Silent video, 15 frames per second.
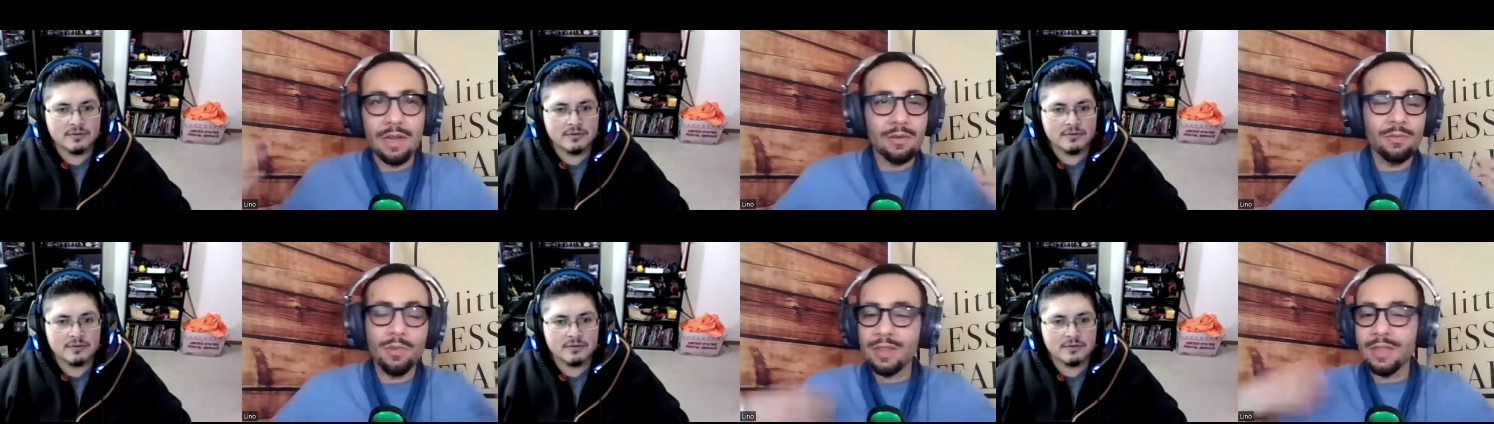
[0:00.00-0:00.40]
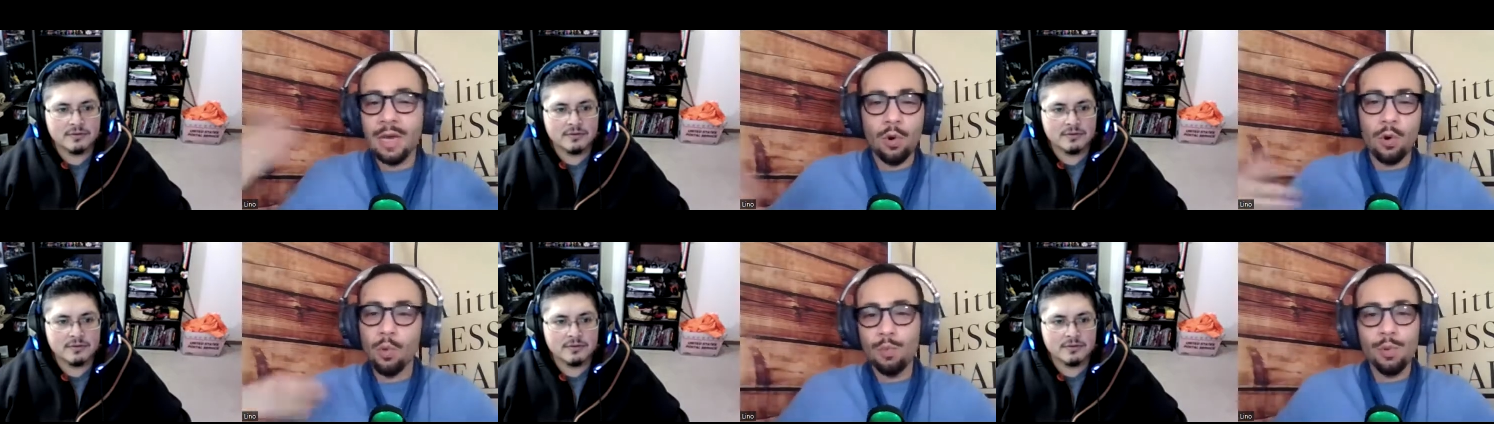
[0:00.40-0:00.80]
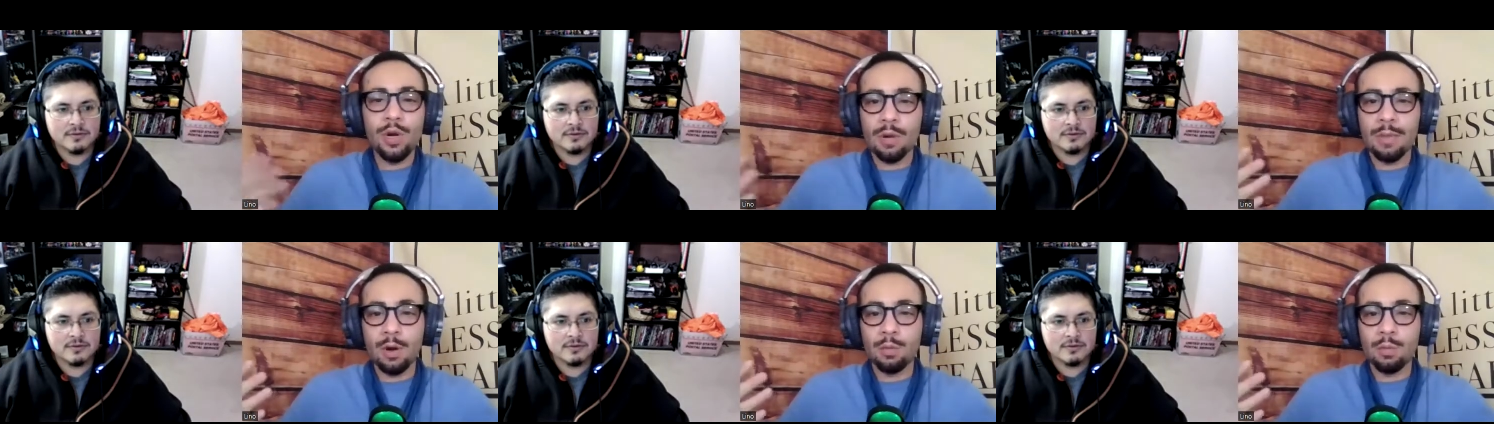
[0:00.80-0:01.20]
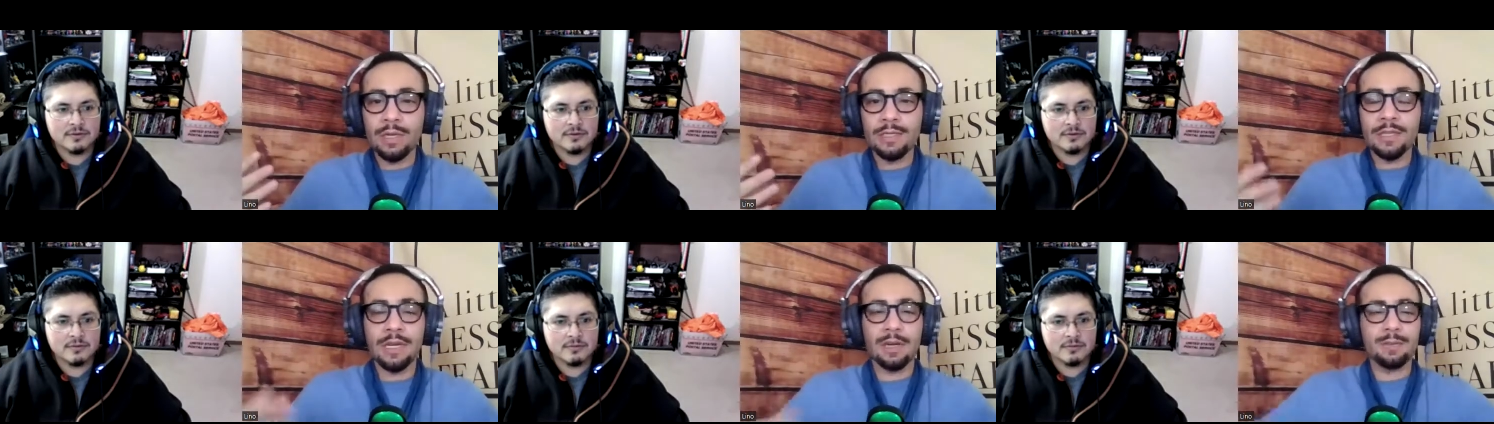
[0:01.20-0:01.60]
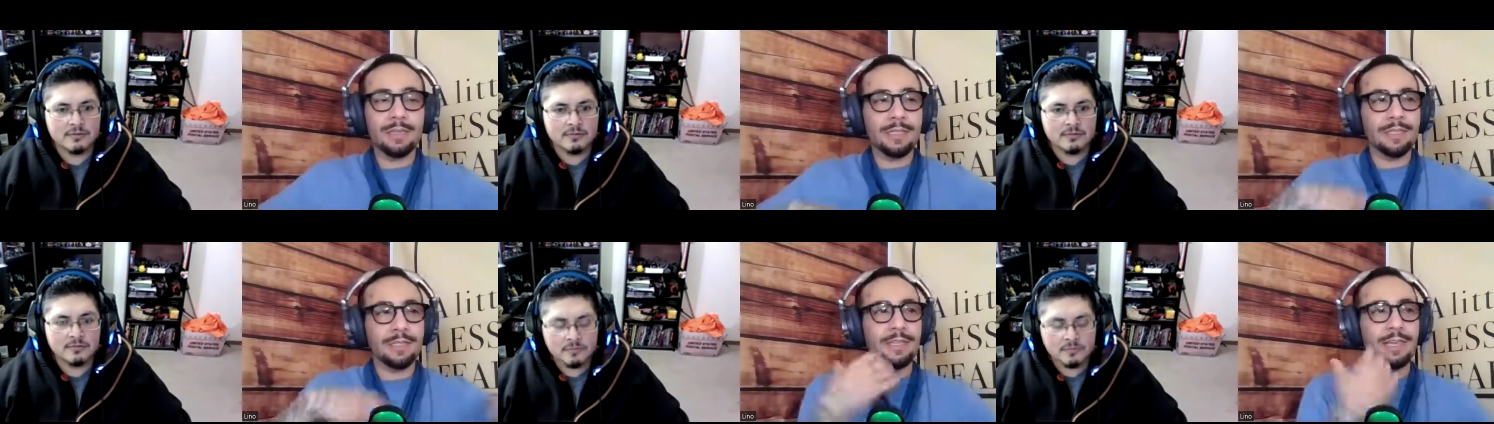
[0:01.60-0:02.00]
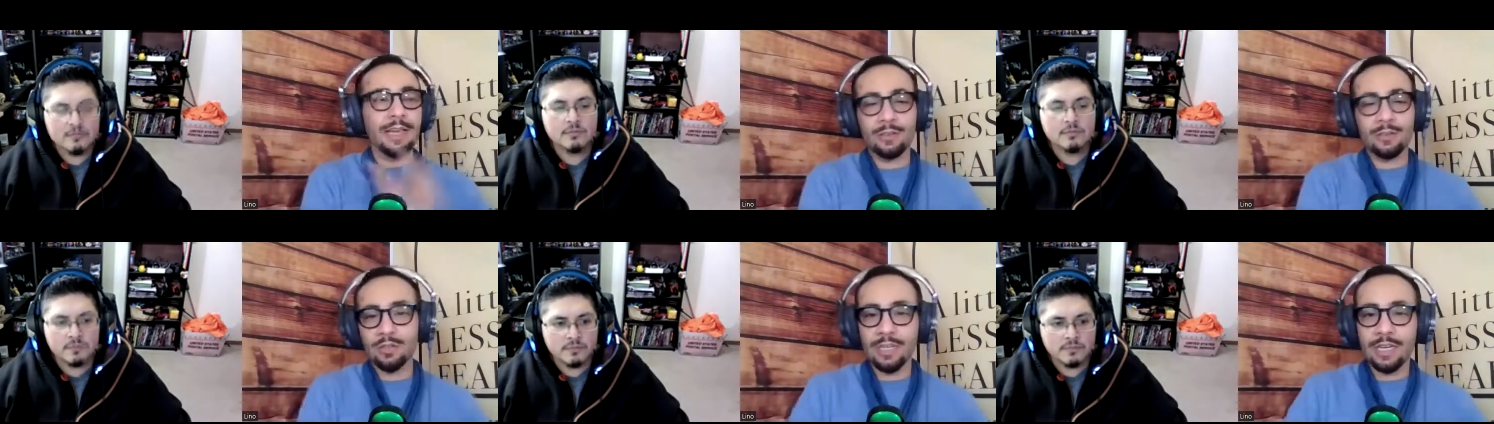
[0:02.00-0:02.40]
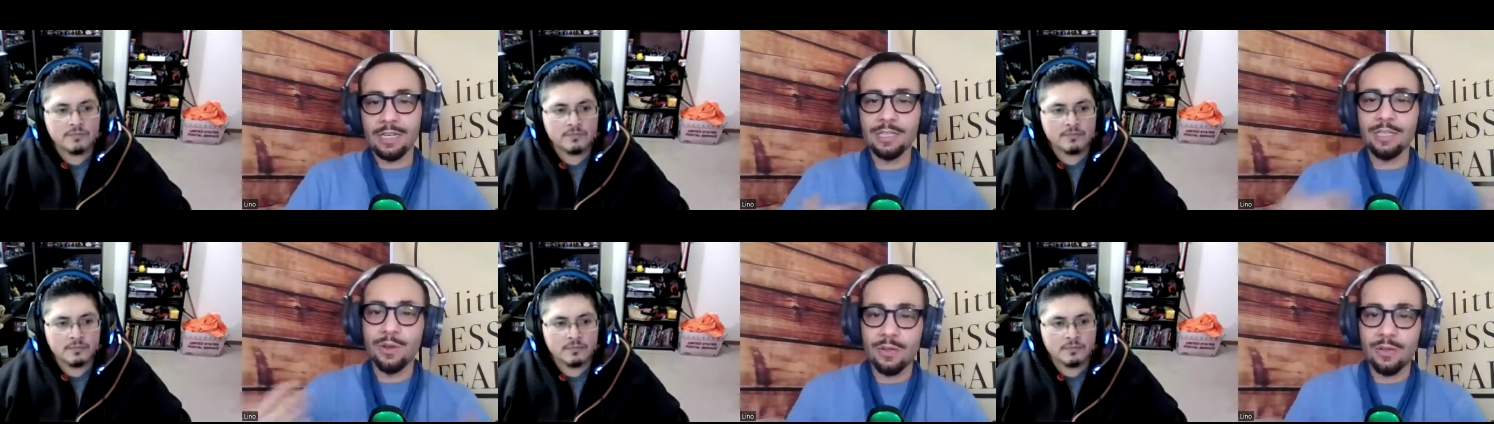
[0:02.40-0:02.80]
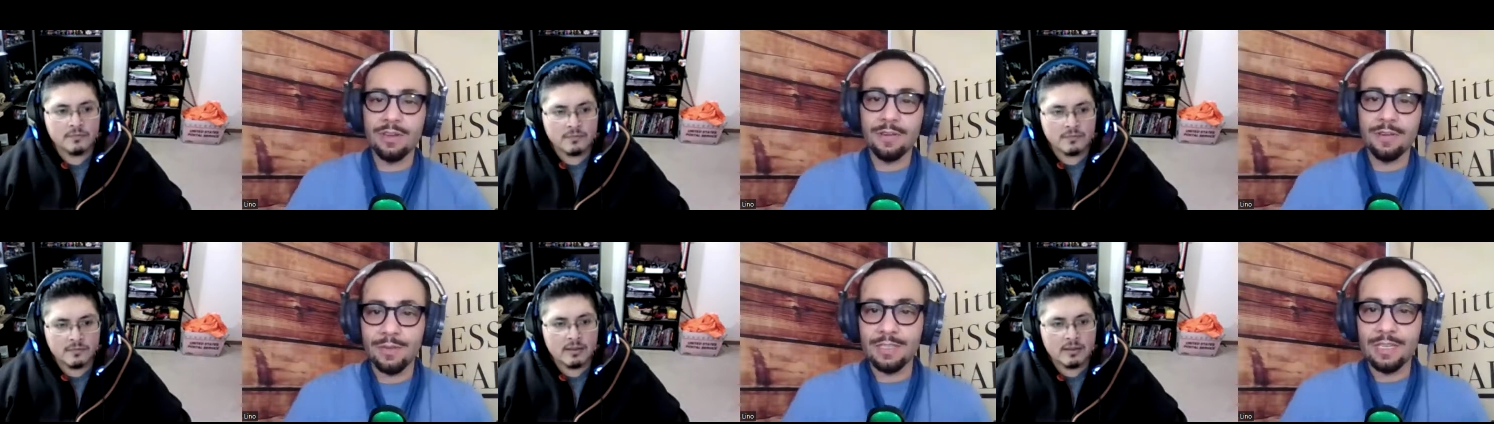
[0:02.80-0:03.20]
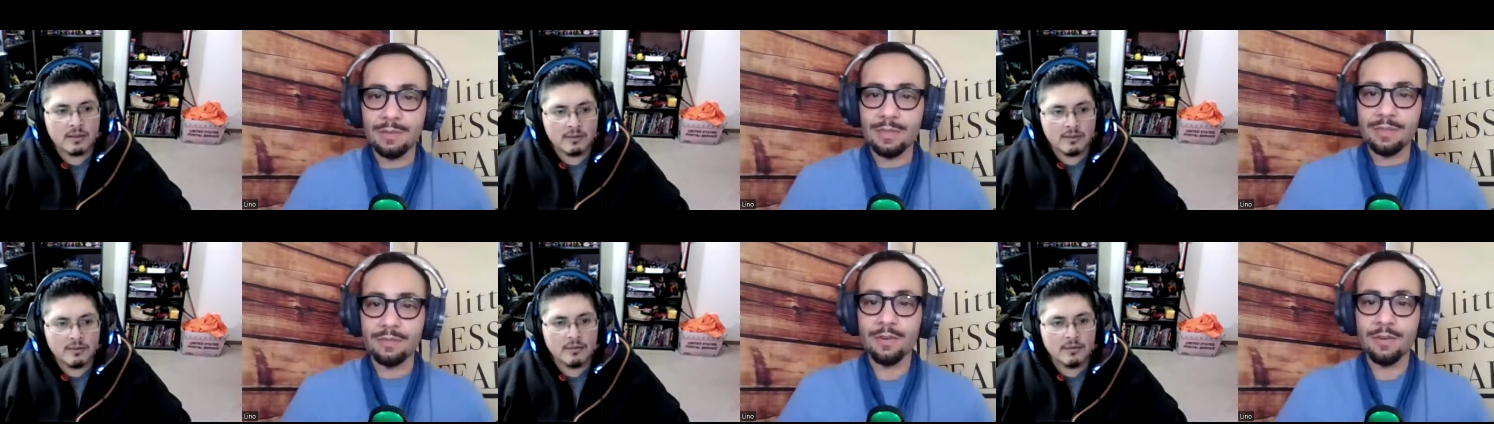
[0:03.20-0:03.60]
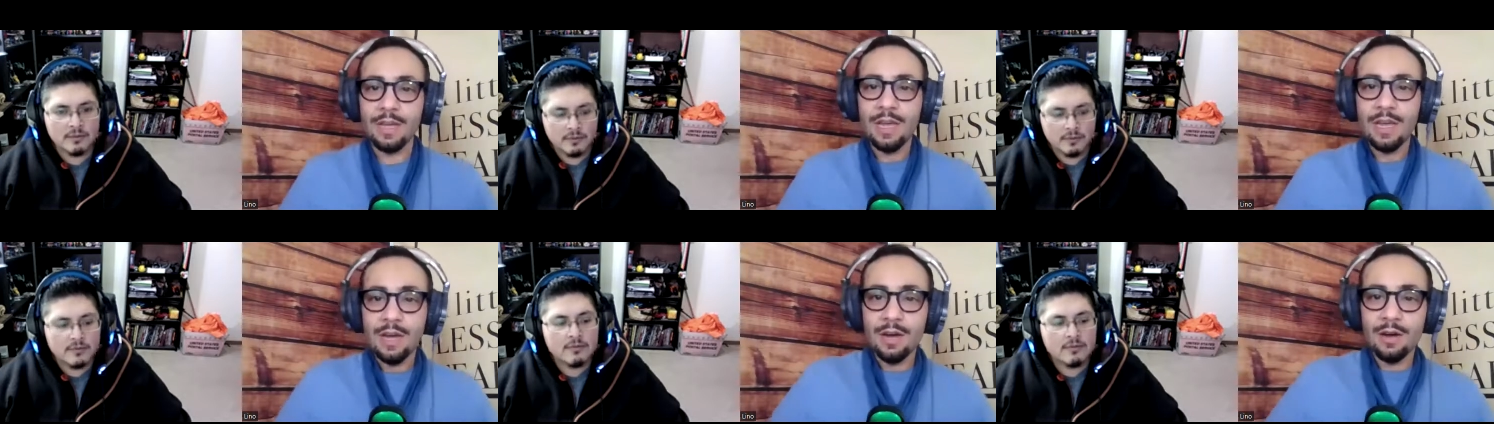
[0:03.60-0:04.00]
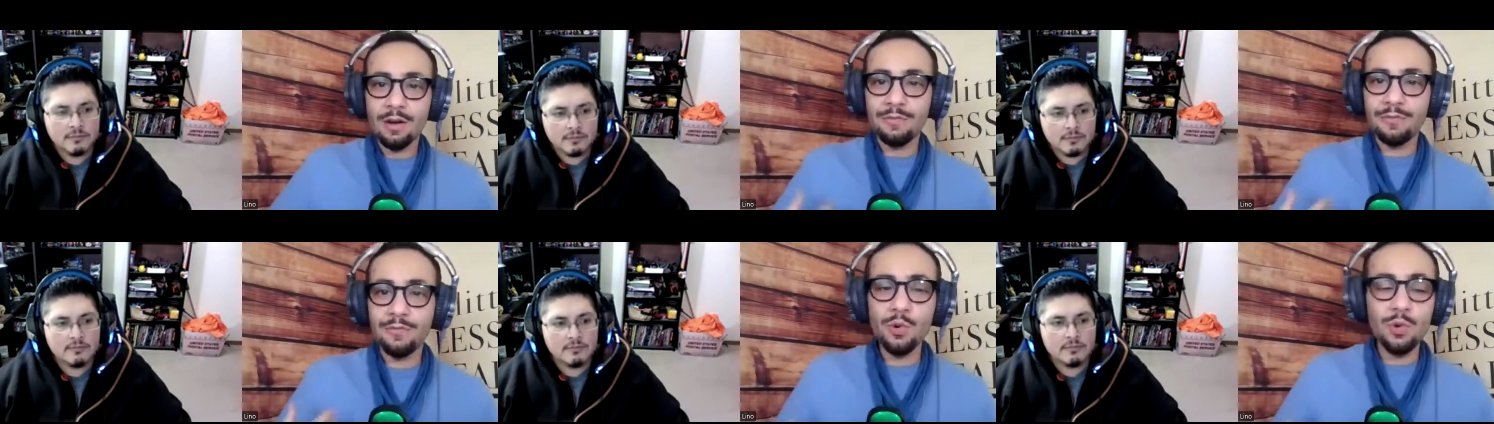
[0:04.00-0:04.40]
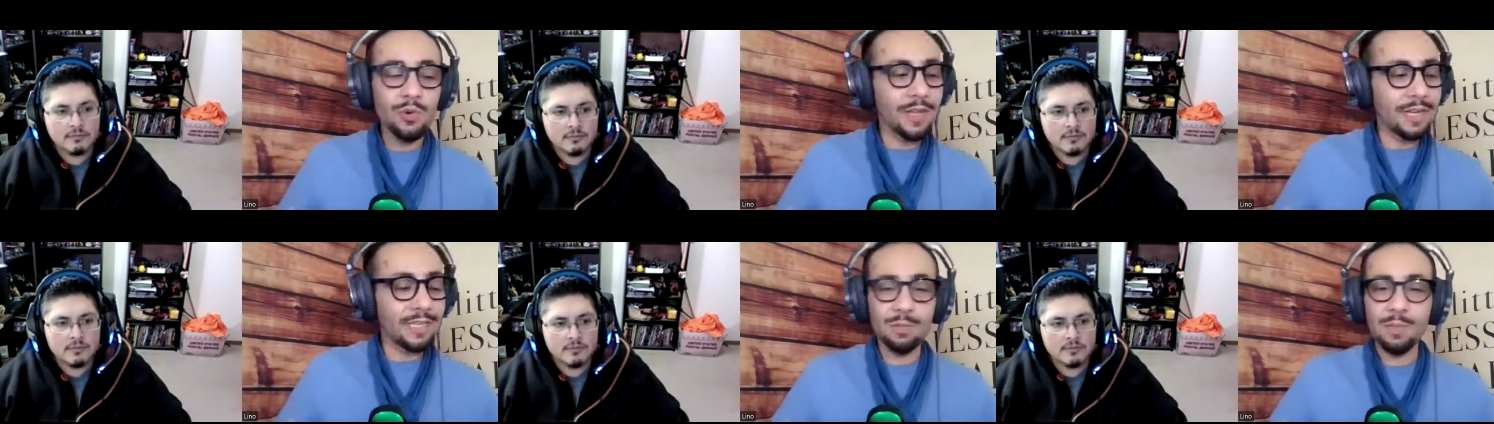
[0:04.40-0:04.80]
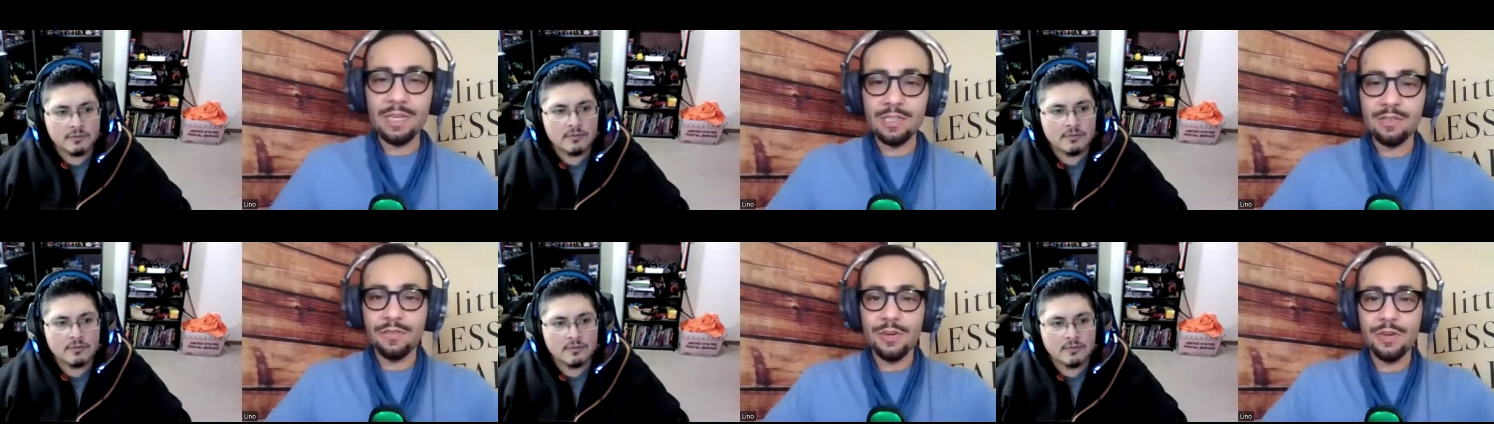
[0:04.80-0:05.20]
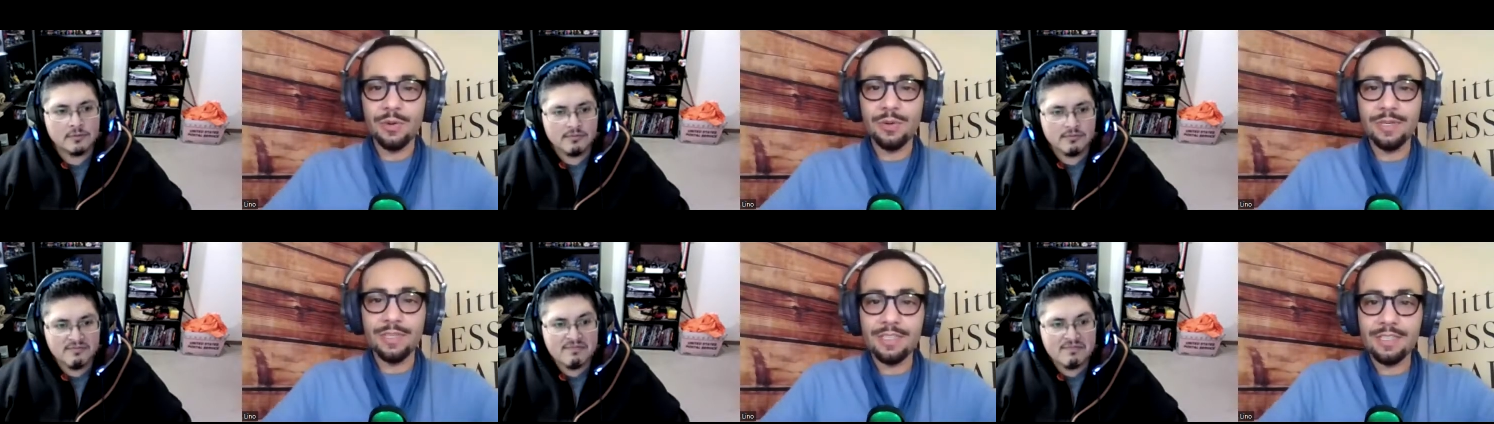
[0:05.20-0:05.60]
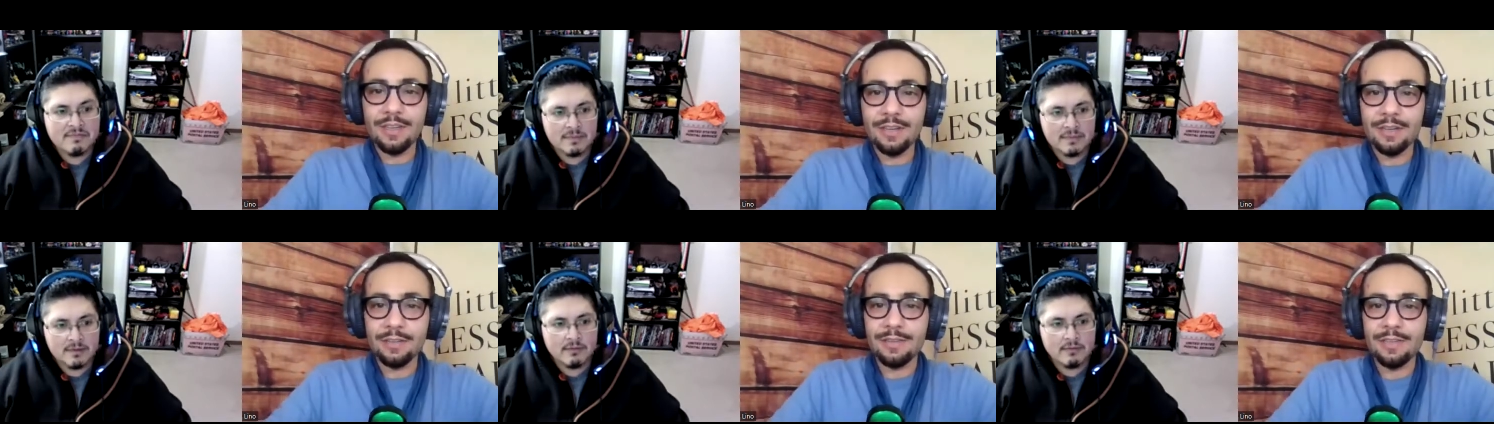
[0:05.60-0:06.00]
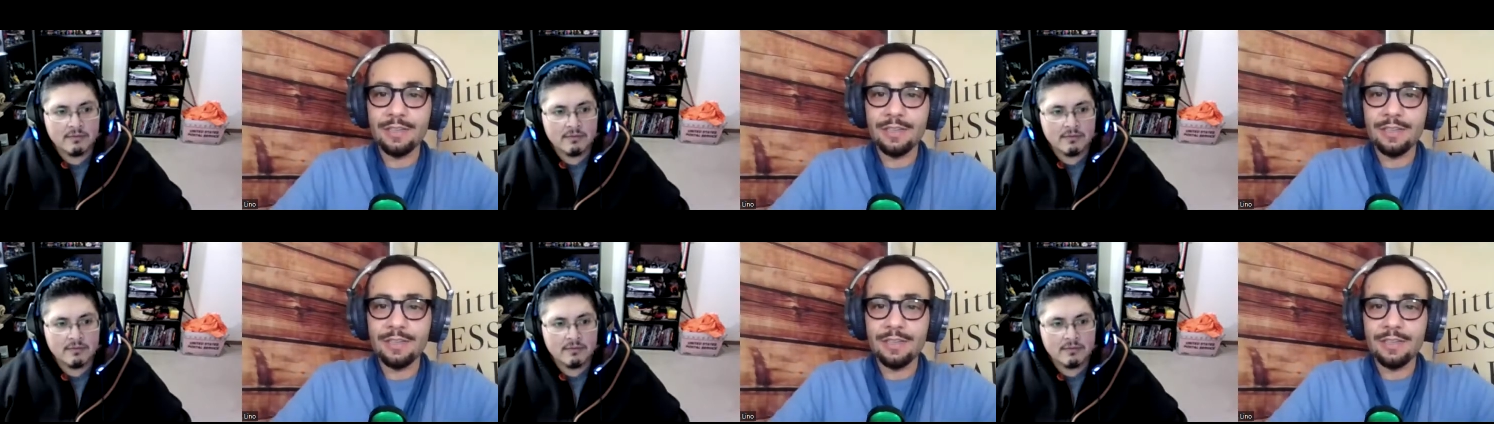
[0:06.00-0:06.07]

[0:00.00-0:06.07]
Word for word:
Speaker 1: I read that whole book about blood types and exercise. You know, the different types of, of food that's best for you and stuff.